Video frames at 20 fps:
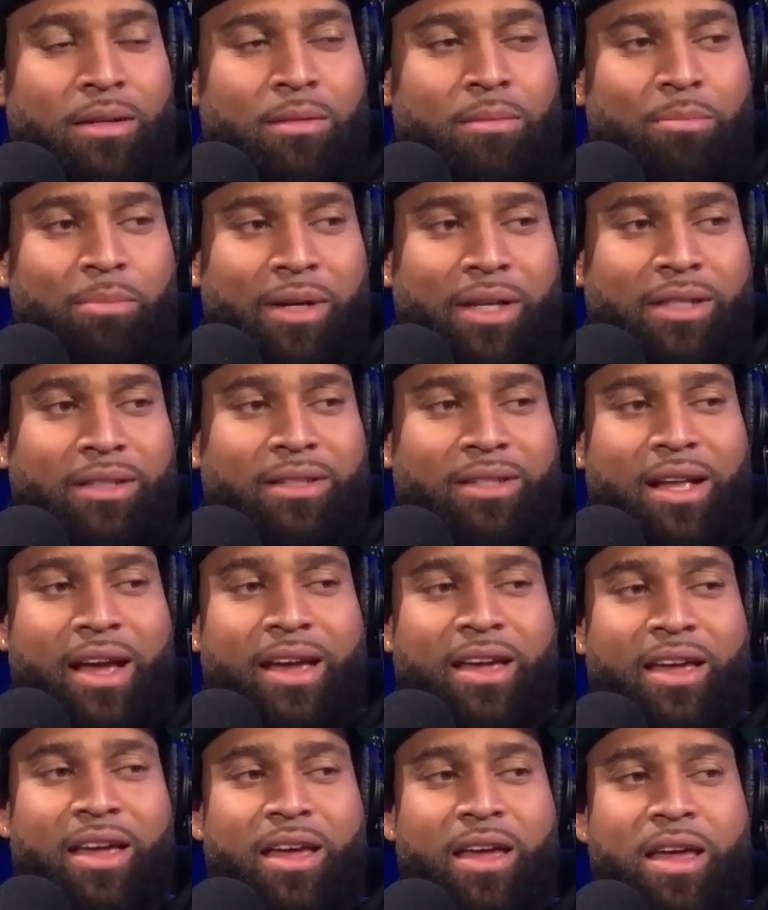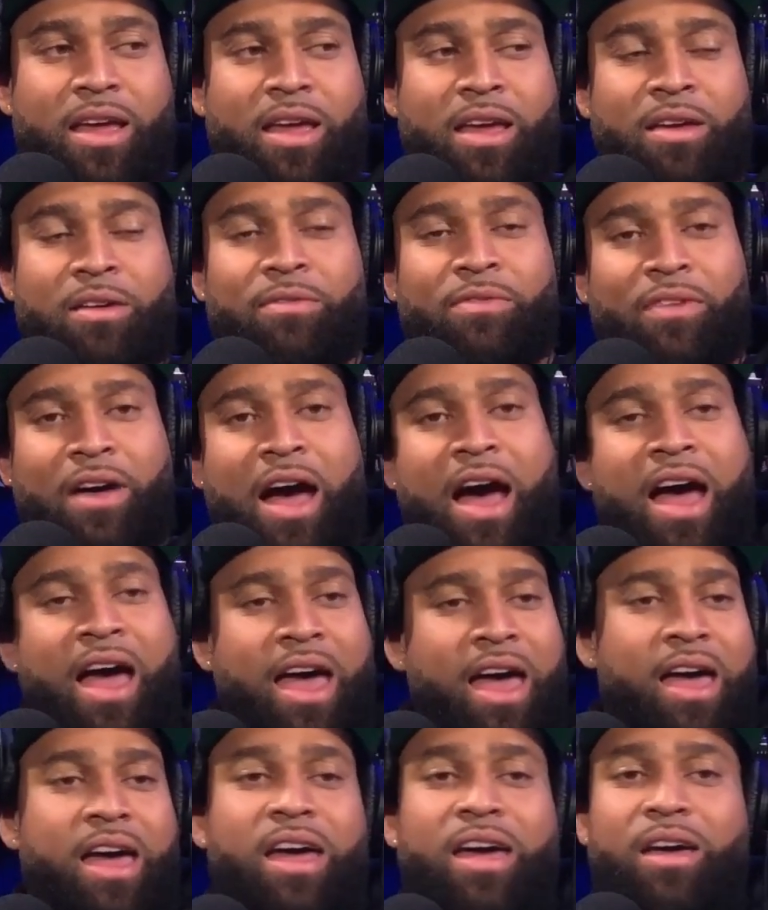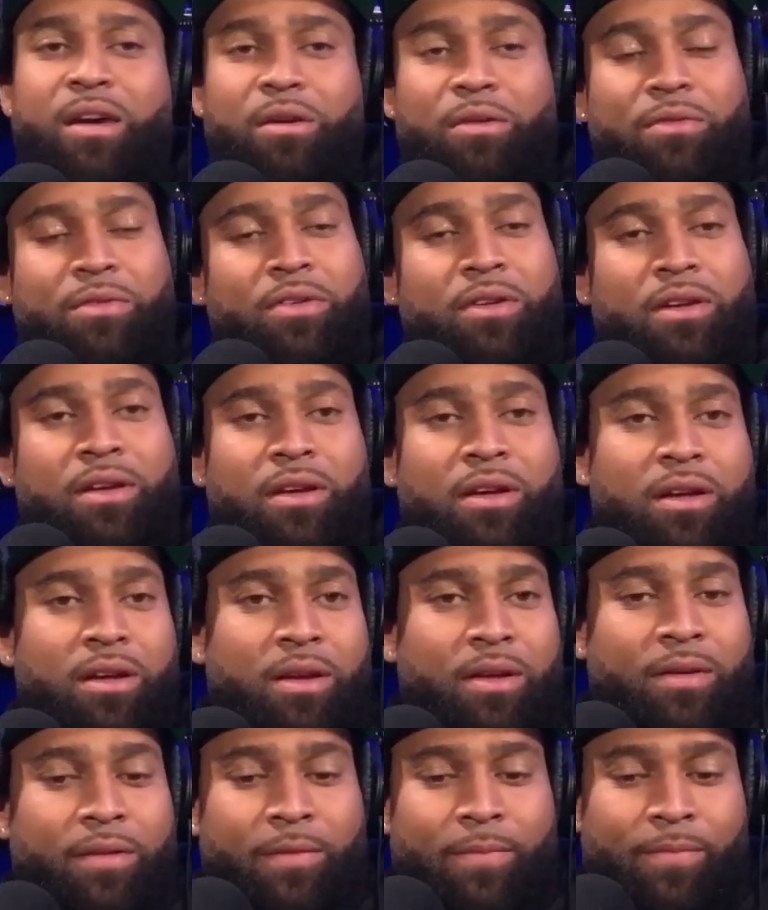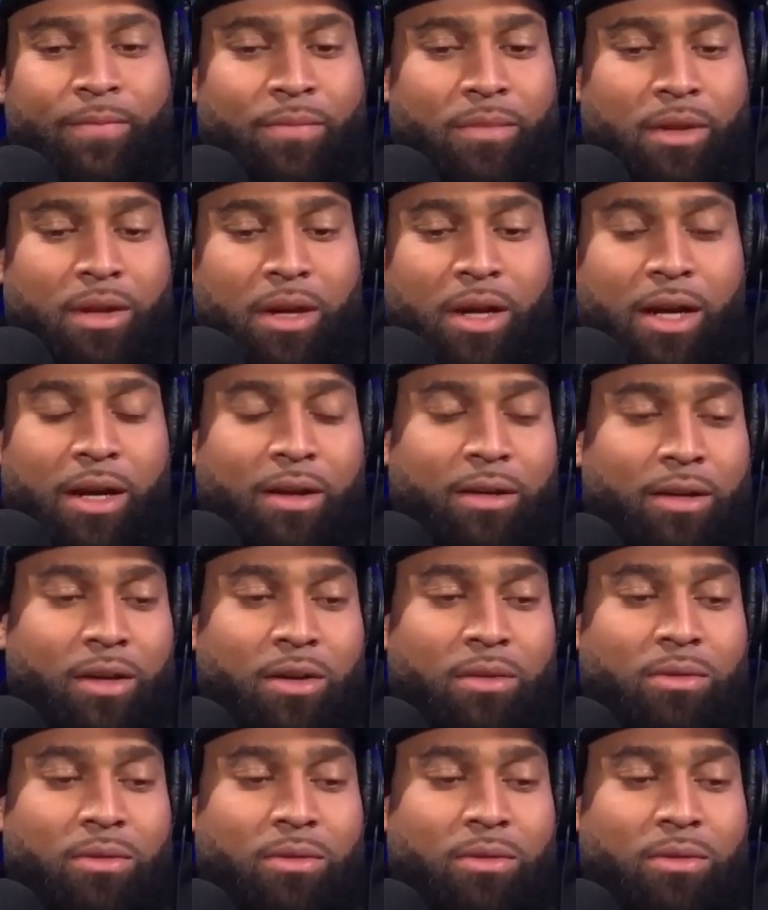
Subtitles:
but it's like, if I have a